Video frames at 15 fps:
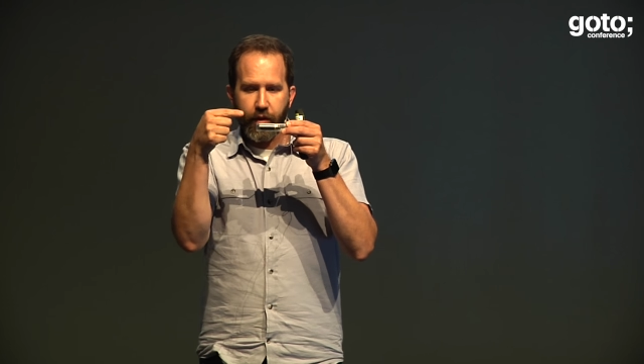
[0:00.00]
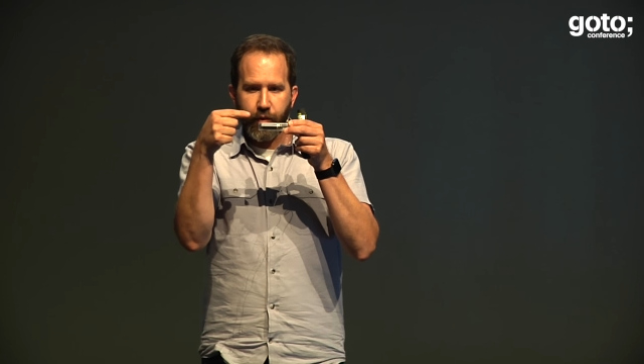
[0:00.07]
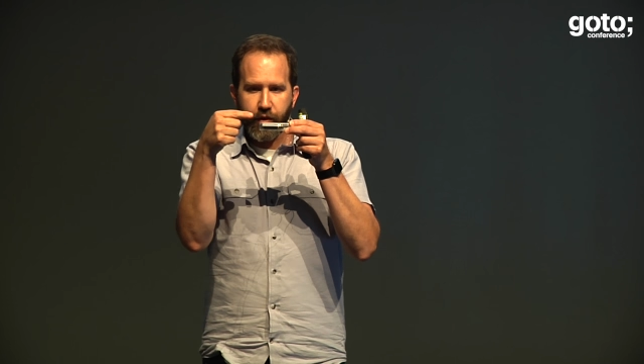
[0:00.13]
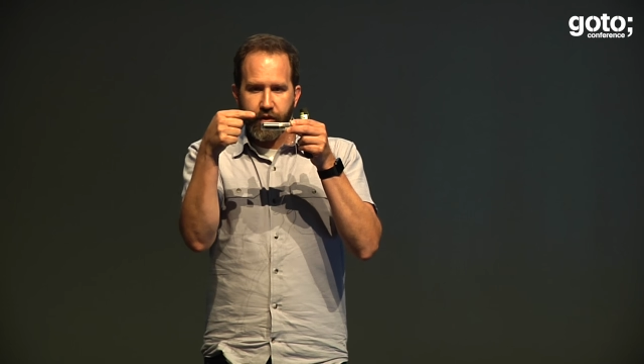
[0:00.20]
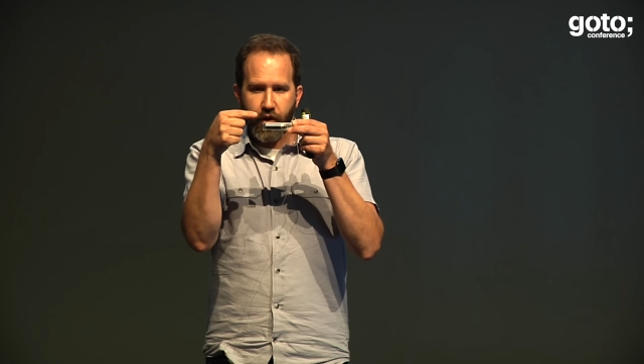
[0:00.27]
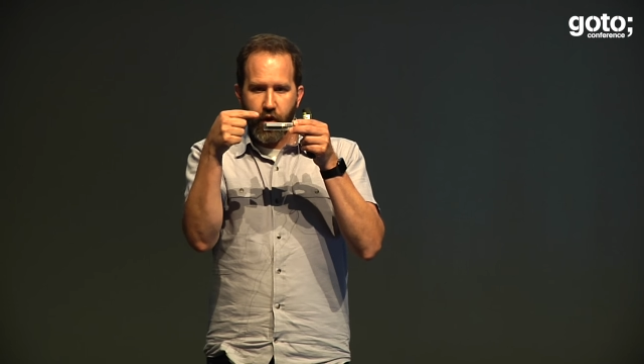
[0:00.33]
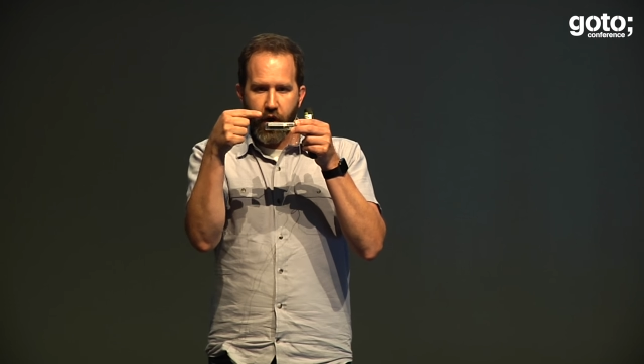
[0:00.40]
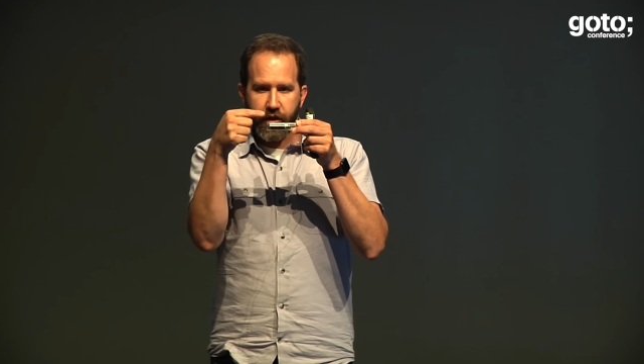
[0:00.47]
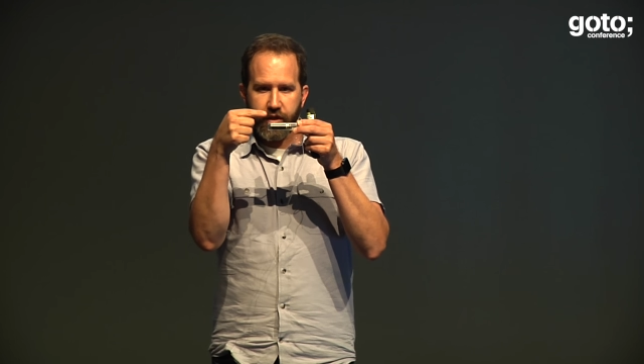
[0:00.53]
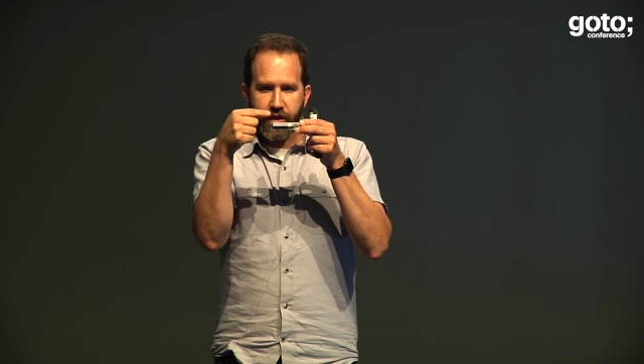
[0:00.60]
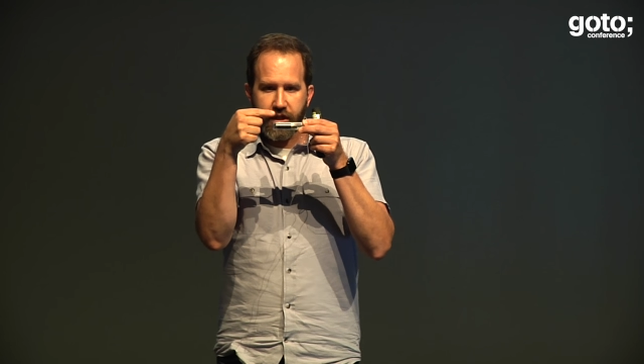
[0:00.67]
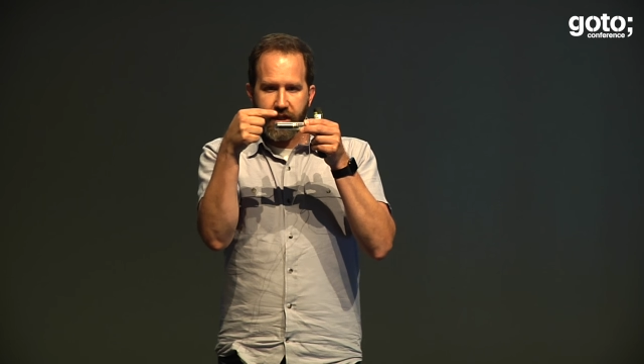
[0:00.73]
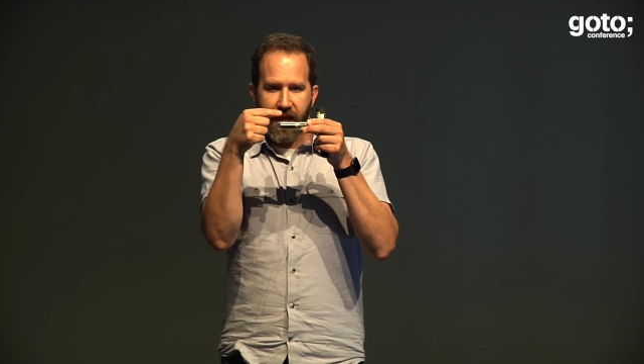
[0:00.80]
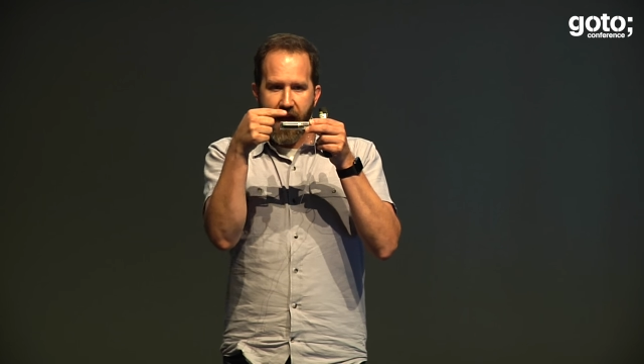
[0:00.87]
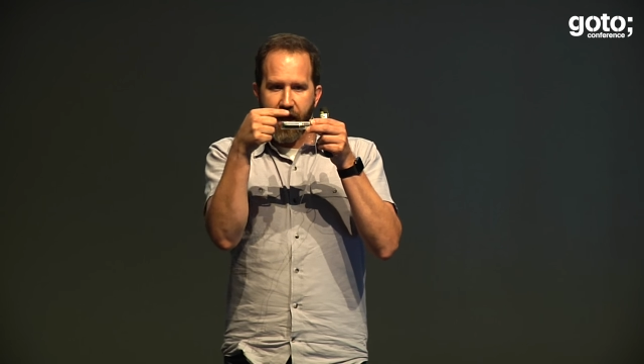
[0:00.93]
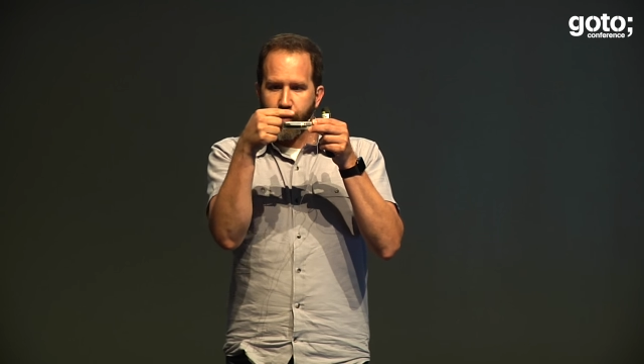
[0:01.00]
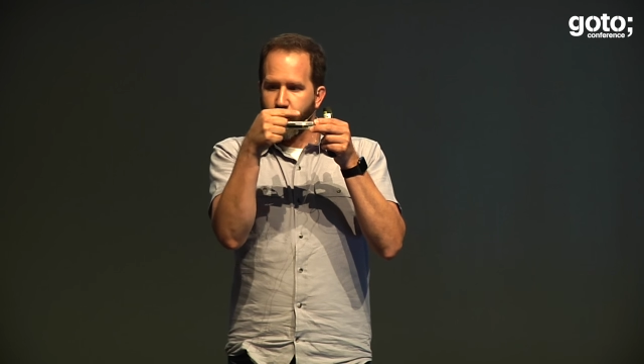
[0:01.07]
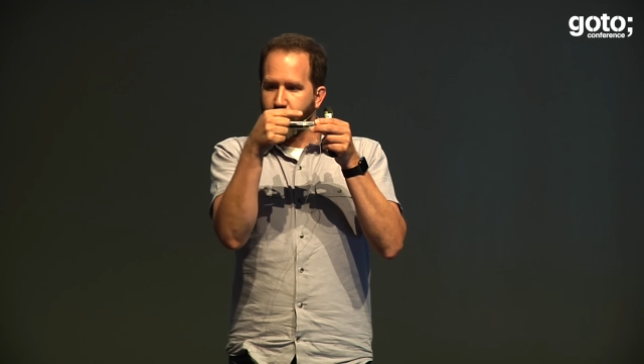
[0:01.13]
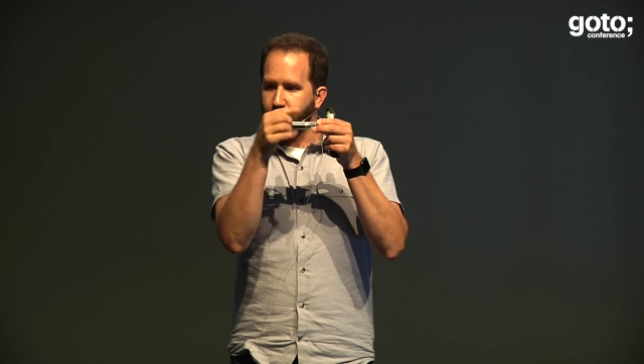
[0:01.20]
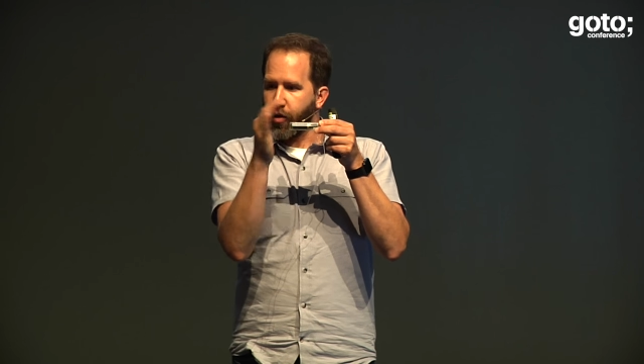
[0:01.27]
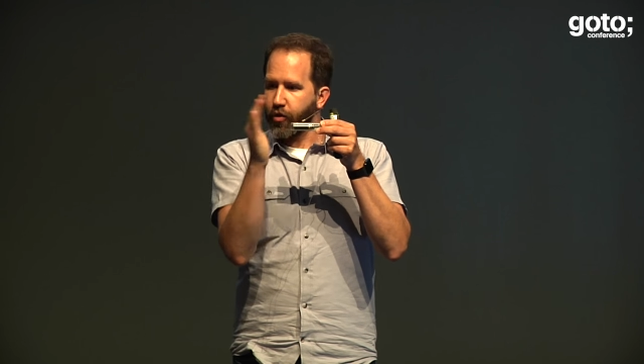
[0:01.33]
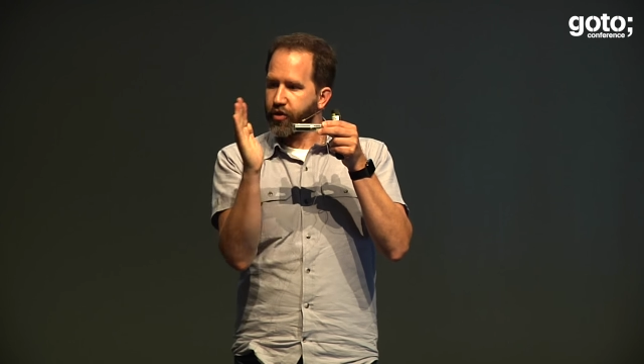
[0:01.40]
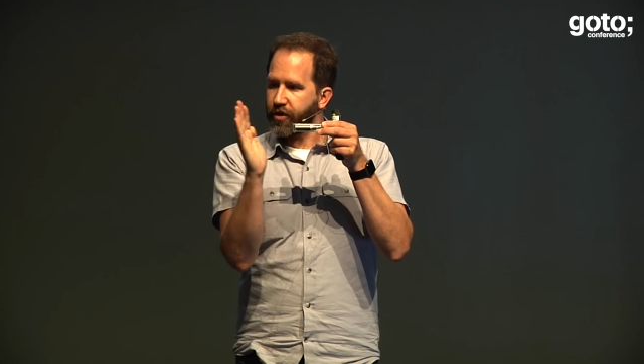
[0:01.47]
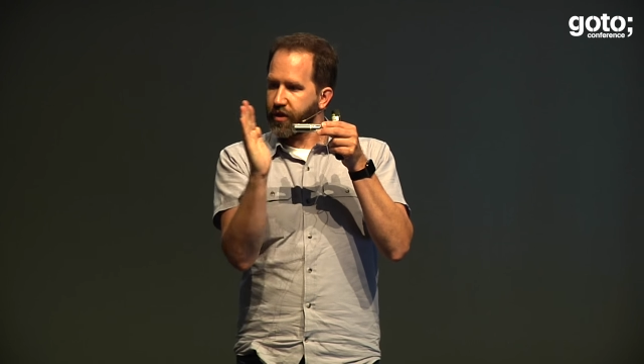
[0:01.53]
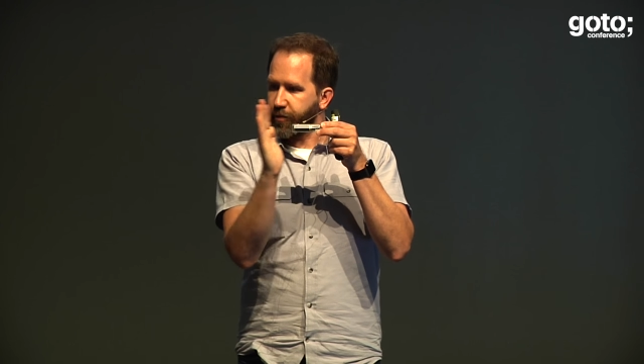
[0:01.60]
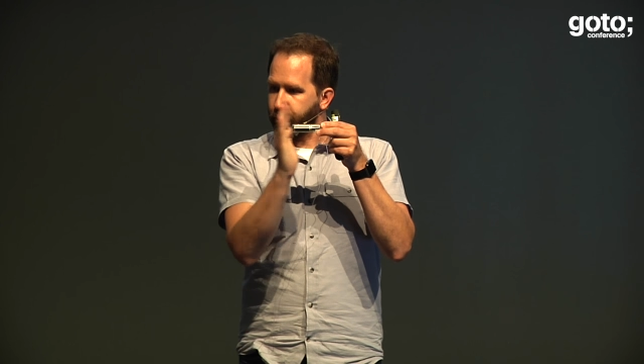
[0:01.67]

which causes lateral motion